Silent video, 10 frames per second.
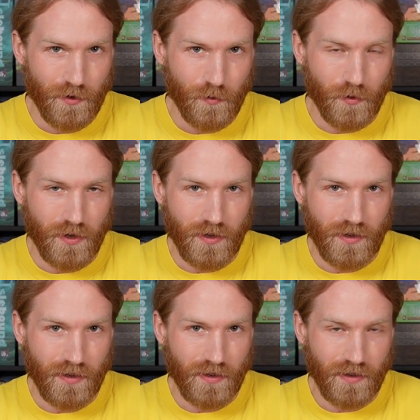what
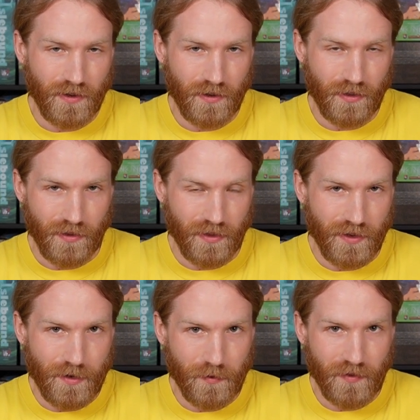the
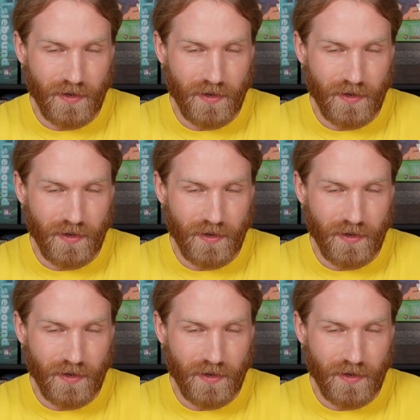theme of the